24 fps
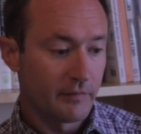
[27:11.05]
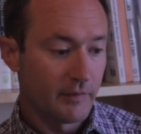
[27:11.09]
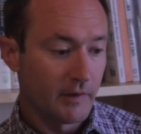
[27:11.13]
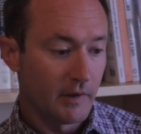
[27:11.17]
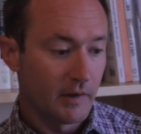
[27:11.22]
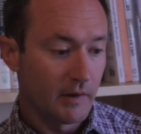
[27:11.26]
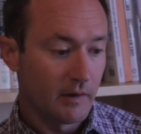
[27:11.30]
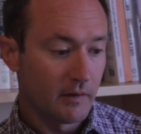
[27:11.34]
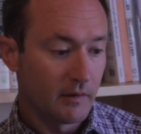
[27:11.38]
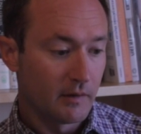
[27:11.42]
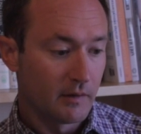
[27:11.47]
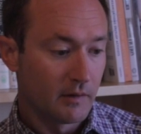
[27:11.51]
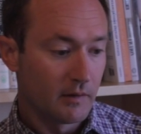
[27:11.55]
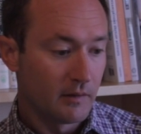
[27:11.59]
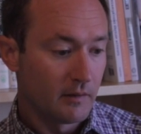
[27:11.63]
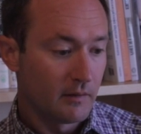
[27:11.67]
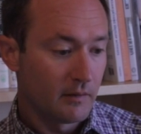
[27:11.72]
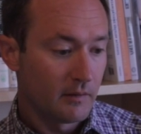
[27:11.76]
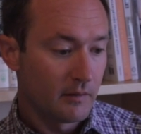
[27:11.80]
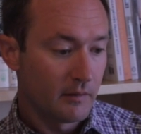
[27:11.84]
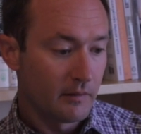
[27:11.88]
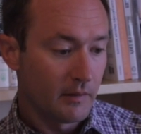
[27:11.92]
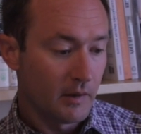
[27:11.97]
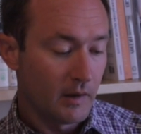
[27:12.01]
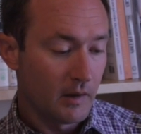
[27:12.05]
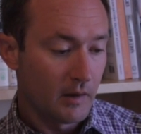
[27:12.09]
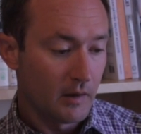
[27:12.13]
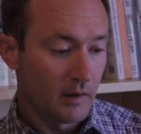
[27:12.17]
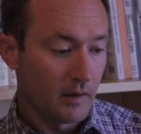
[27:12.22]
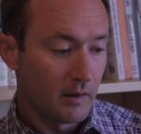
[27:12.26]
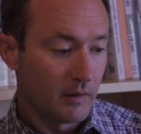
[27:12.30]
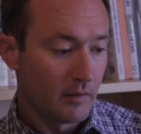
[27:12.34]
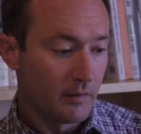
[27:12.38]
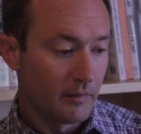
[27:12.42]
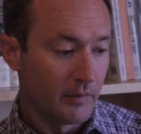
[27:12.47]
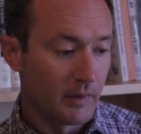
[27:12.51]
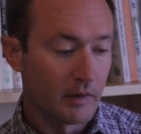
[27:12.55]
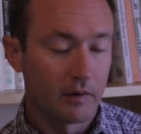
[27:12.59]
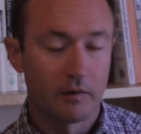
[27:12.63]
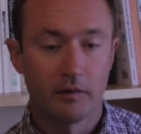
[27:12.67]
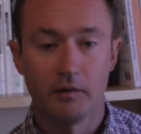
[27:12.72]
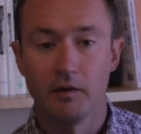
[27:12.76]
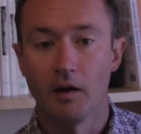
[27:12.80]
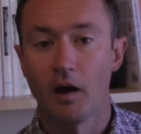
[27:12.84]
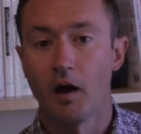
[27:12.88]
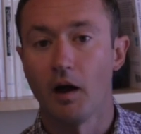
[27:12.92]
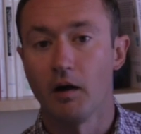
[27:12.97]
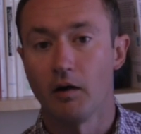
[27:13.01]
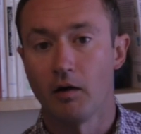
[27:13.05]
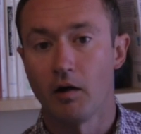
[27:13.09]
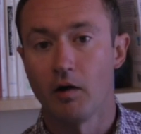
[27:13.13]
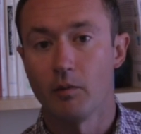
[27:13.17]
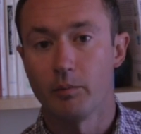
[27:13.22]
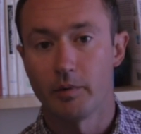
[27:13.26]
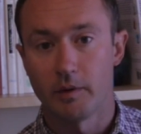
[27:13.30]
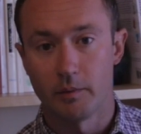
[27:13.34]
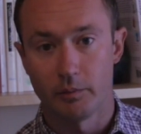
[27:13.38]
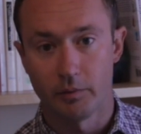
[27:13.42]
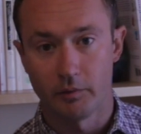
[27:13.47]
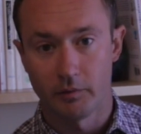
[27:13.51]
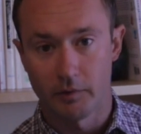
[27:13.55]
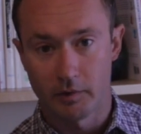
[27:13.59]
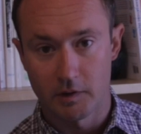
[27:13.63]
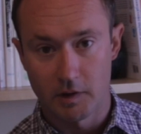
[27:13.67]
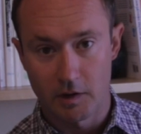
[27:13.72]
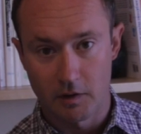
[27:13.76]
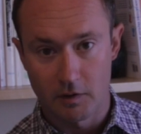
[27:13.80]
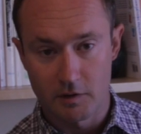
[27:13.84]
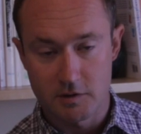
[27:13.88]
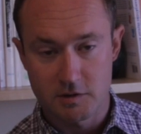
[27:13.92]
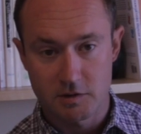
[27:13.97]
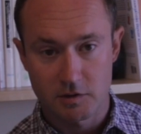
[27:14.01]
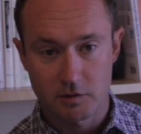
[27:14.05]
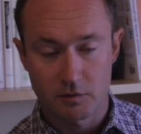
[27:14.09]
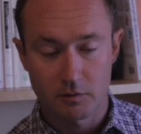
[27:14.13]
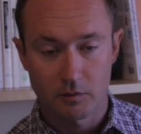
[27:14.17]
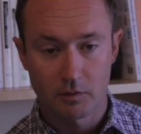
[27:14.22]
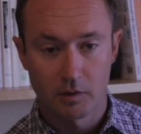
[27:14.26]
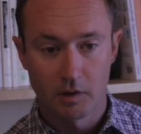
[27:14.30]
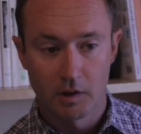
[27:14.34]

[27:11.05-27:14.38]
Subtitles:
that not all people adhere to.